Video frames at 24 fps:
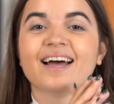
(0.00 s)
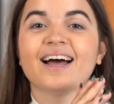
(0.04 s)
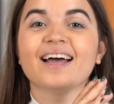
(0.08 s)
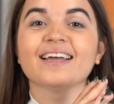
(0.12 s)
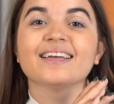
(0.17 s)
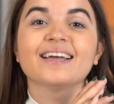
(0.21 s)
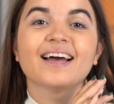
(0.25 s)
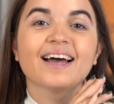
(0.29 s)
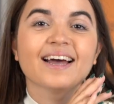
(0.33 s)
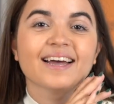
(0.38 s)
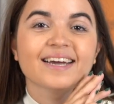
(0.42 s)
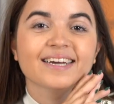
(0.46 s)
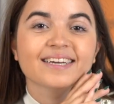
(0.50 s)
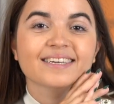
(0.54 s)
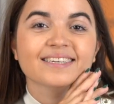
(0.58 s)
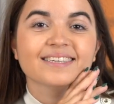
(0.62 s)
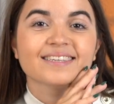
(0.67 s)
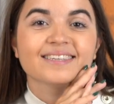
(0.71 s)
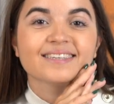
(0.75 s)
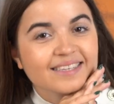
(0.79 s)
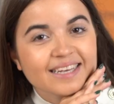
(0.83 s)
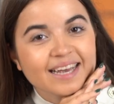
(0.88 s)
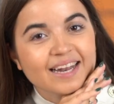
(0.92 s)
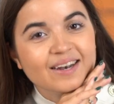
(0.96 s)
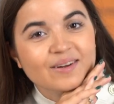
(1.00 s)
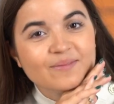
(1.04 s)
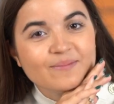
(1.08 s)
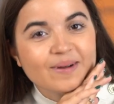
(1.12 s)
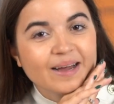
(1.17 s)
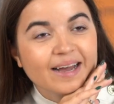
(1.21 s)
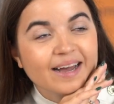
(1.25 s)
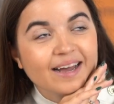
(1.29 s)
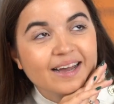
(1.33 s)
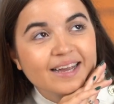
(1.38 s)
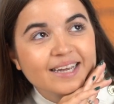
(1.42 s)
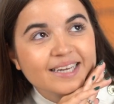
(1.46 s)
Hi guys, hello
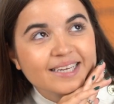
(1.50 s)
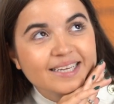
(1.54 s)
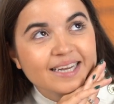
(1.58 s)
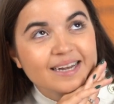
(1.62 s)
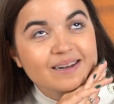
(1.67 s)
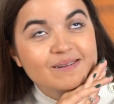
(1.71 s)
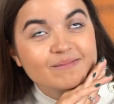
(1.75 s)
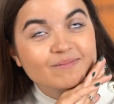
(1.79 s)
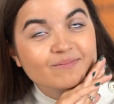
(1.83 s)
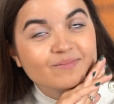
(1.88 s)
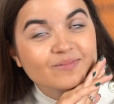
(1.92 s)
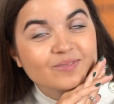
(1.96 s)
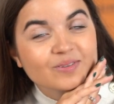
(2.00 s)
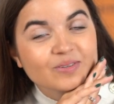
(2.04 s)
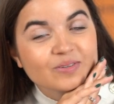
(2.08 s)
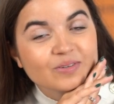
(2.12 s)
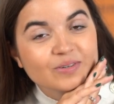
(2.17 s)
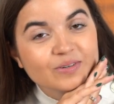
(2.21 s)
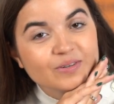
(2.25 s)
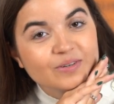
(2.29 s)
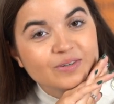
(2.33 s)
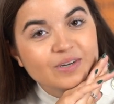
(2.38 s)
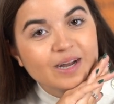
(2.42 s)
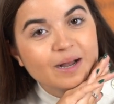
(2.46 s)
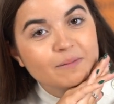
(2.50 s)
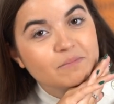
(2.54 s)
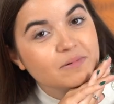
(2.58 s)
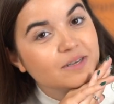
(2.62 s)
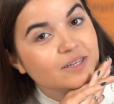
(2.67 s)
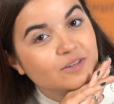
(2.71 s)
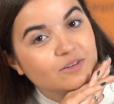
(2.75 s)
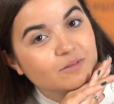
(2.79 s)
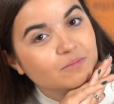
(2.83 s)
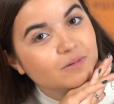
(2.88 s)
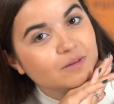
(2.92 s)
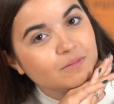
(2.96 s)
back. I'm so
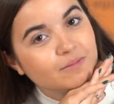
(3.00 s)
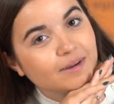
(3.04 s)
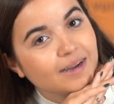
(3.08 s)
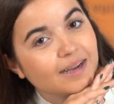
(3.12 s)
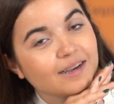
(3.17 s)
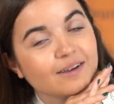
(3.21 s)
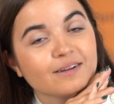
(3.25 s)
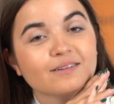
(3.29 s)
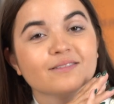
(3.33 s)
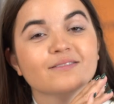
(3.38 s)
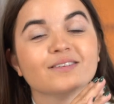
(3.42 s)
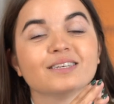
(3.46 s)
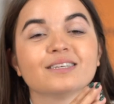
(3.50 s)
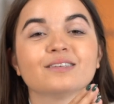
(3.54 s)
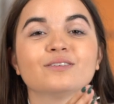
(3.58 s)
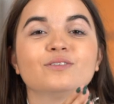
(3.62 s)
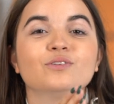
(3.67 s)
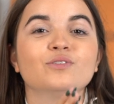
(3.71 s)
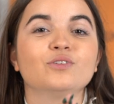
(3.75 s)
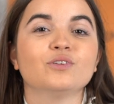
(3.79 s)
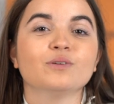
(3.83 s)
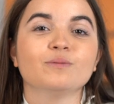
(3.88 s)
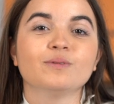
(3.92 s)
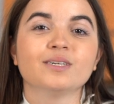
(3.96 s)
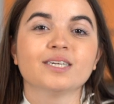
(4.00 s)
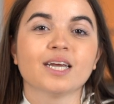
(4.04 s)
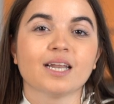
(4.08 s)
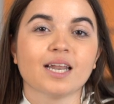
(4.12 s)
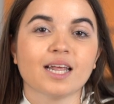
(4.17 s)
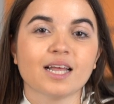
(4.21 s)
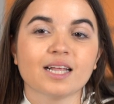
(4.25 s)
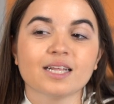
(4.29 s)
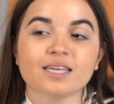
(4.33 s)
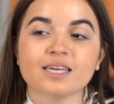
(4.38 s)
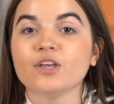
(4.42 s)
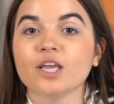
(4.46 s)
happy to be back on this YouTube
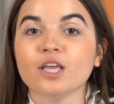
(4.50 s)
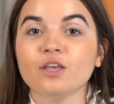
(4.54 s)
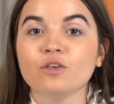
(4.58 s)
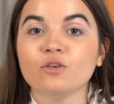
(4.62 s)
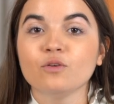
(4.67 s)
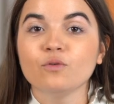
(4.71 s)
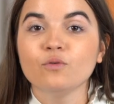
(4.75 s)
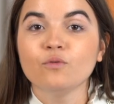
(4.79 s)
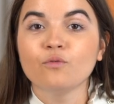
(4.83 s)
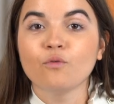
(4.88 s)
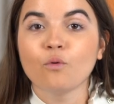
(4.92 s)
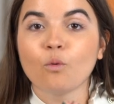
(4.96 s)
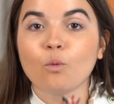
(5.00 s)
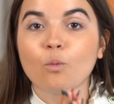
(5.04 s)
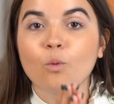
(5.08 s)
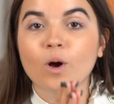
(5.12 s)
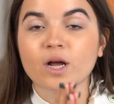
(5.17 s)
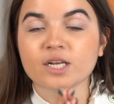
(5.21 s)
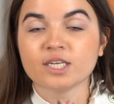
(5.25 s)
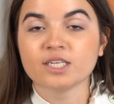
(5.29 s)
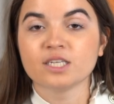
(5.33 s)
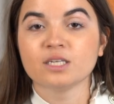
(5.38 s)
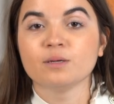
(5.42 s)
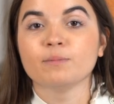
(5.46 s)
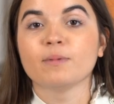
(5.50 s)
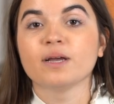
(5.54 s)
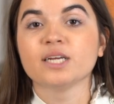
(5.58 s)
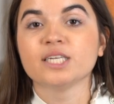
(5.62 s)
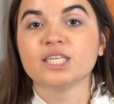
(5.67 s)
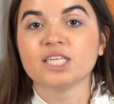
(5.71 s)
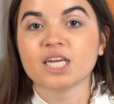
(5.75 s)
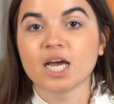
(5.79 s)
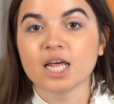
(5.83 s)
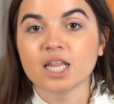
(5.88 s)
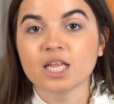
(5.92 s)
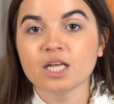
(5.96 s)
channel. Thank you for watching my
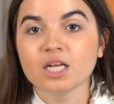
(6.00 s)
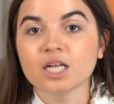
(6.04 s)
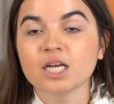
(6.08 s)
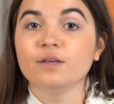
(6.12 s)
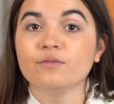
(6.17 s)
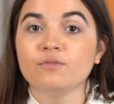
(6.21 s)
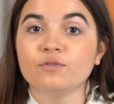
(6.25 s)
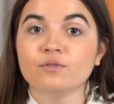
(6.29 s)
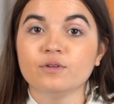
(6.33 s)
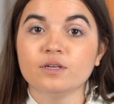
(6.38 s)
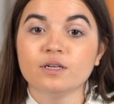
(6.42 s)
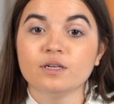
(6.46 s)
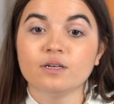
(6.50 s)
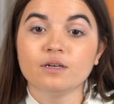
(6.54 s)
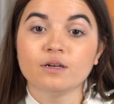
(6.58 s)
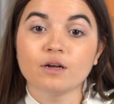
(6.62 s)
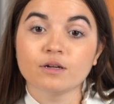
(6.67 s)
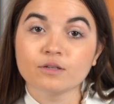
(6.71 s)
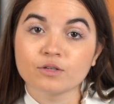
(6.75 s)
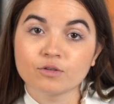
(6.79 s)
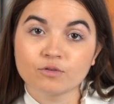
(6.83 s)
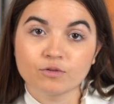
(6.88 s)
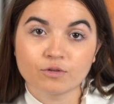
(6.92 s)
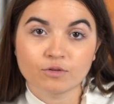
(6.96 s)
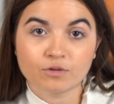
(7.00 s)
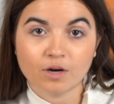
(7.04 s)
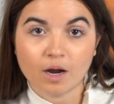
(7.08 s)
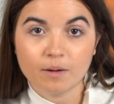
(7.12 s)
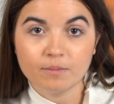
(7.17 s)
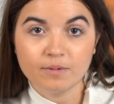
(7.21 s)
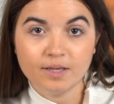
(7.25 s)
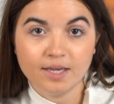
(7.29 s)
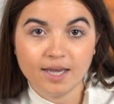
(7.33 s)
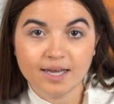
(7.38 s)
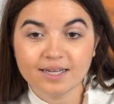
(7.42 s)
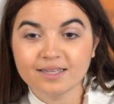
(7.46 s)
channel. If you did not
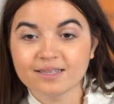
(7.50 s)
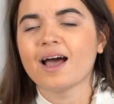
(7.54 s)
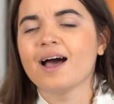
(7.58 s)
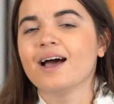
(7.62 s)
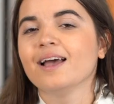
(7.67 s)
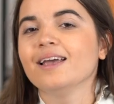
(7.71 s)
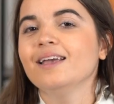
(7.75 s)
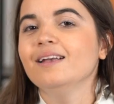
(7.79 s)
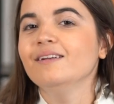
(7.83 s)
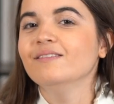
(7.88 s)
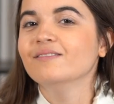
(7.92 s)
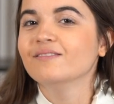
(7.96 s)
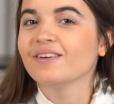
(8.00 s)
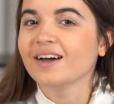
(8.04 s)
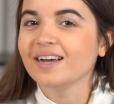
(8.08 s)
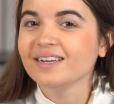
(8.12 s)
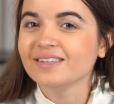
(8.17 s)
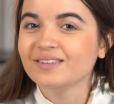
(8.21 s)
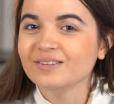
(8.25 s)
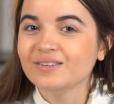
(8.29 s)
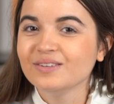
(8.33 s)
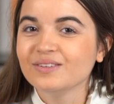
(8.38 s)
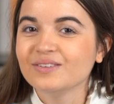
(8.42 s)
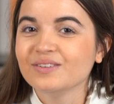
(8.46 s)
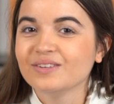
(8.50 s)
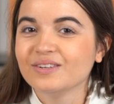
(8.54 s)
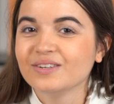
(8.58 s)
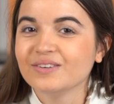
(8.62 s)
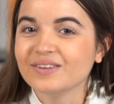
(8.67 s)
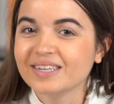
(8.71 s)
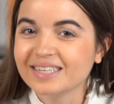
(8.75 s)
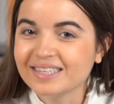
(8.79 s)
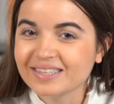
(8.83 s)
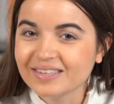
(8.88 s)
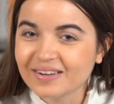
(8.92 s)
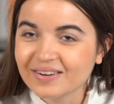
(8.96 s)
subscribe yet, I invite you to do
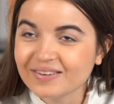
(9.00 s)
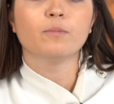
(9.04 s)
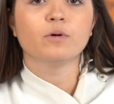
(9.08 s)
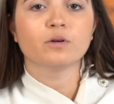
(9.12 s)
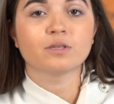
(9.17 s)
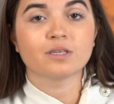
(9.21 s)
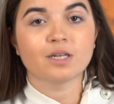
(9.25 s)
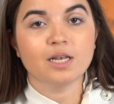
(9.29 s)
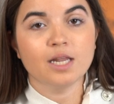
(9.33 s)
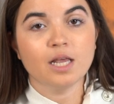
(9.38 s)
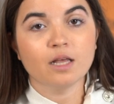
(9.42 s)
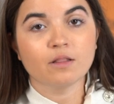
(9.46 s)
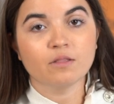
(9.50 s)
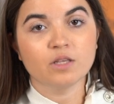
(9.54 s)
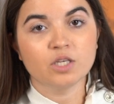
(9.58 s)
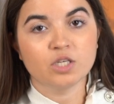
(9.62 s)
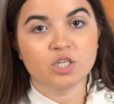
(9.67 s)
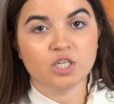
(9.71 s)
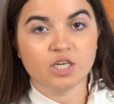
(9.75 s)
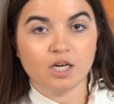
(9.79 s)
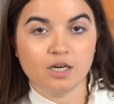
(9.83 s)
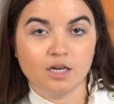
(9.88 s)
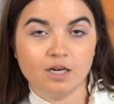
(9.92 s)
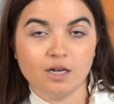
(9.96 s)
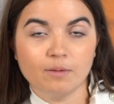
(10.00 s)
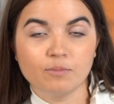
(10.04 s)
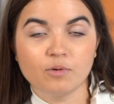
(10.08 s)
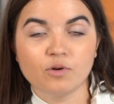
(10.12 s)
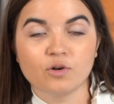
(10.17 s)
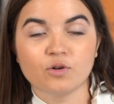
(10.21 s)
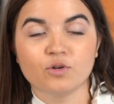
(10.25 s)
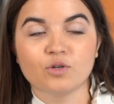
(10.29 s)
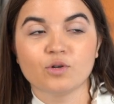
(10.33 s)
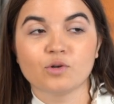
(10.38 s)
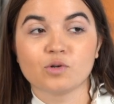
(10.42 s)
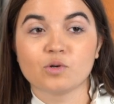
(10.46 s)
it. So mostly on this channel, I'm
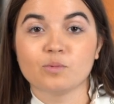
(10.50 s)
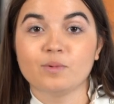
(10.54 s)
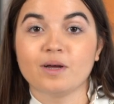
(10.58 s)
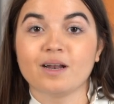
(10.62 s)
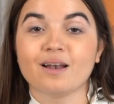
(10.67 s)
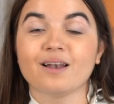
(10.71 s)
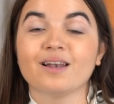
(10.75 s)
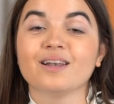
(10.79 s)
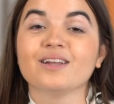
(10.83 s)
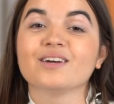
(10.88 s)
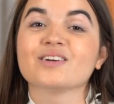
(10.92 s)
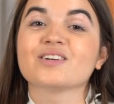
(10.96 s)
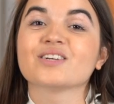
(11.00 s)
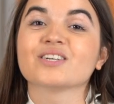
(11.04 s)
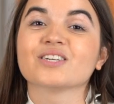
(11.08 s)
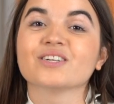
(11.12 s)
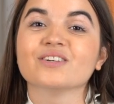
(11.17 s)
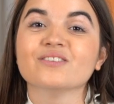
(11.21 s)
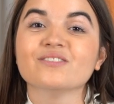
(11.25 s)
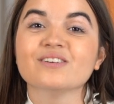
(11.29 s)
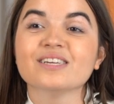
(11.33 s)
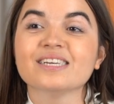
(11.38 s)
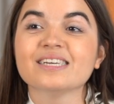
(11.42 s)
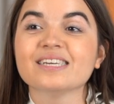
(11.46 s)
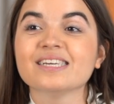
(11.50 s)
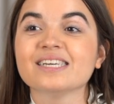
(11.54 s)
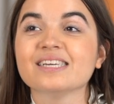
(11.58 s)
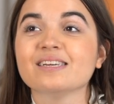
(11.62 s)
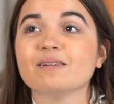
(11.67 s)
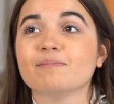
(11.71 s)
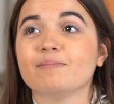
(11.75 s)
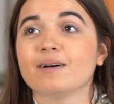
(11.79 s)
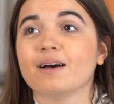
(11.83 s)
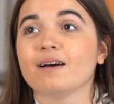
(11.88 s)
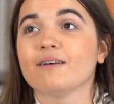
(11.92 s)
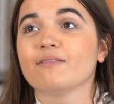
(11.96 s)
gonna talk about luxury,
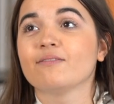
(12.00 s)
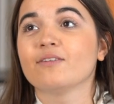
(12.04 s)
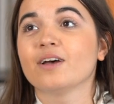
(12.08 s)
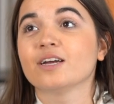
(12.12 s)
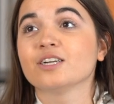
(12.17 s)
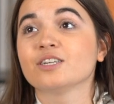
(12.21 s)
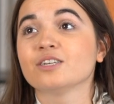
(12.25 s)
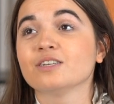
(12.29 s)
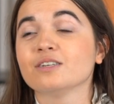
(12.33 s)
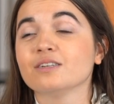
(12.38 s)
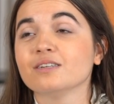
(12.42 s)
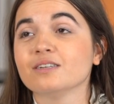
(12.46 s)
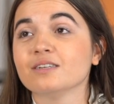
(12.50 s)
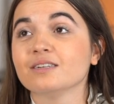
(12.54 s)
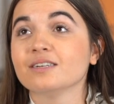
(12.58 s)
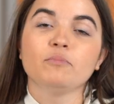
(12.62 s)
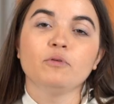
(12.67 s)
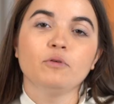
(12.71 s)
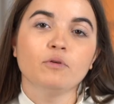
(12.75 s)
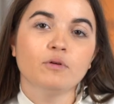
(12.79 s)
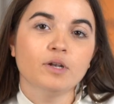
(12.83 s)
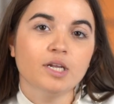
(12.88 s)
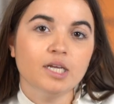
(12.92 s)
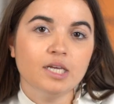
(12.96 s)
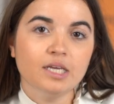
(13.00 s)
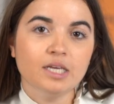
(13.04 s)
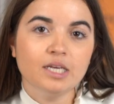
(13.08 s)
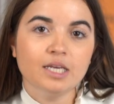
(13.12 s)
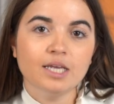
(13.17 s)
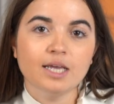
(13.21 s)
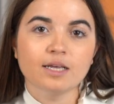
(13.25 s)
about fashion, beauty.